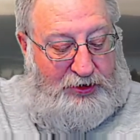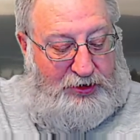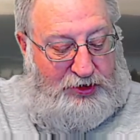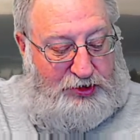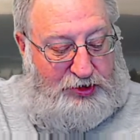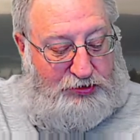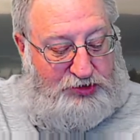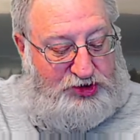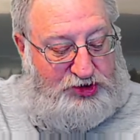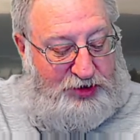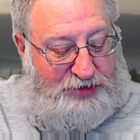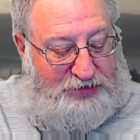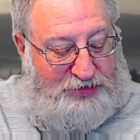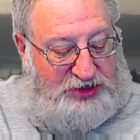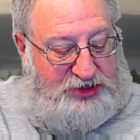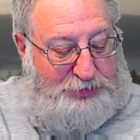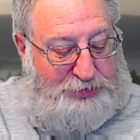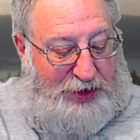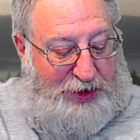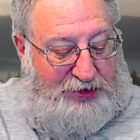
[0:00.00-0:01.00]
You should have
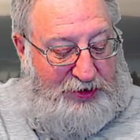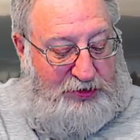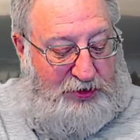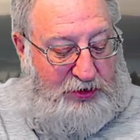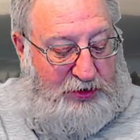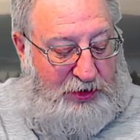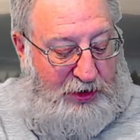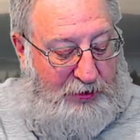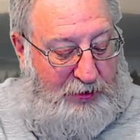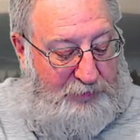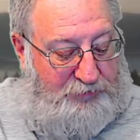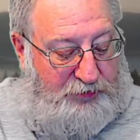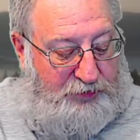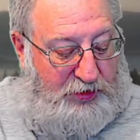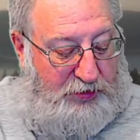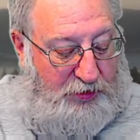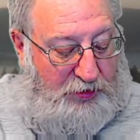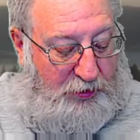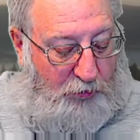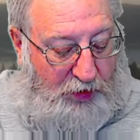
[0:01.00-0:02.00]
expected
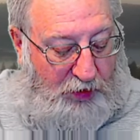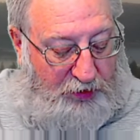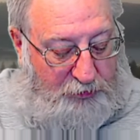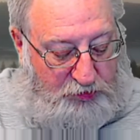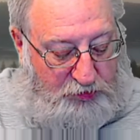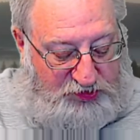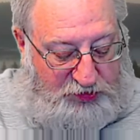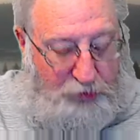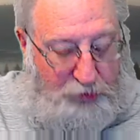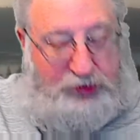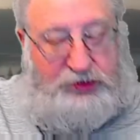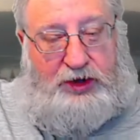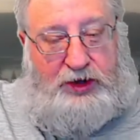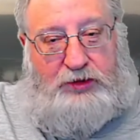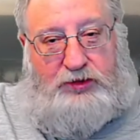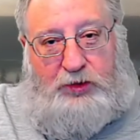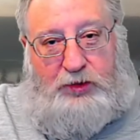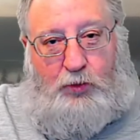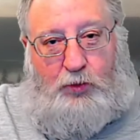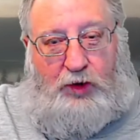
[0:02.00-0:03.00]
that what was going to
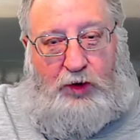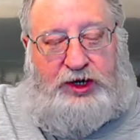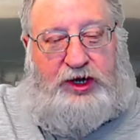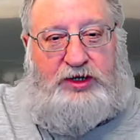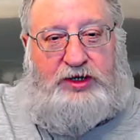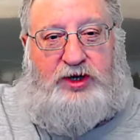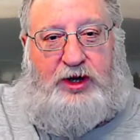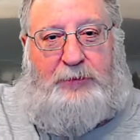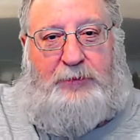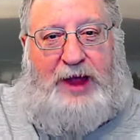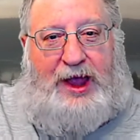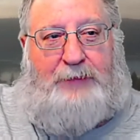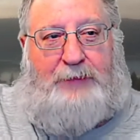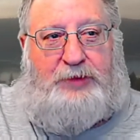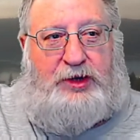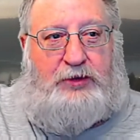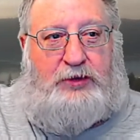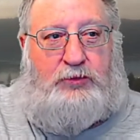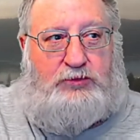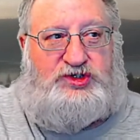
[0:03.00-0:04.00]
that what ended up
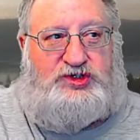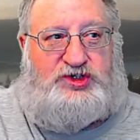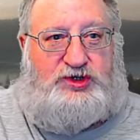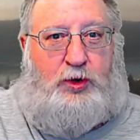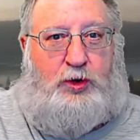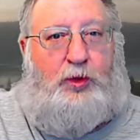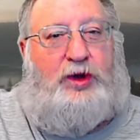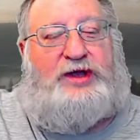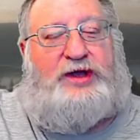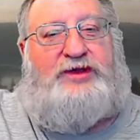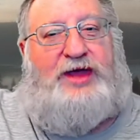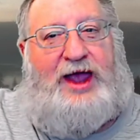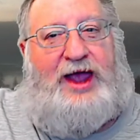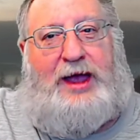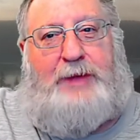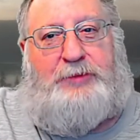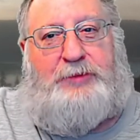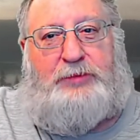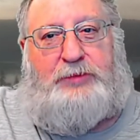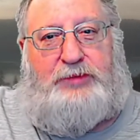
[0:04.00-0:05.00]
happening was going to
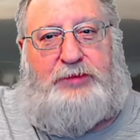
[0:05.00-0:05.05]
happen.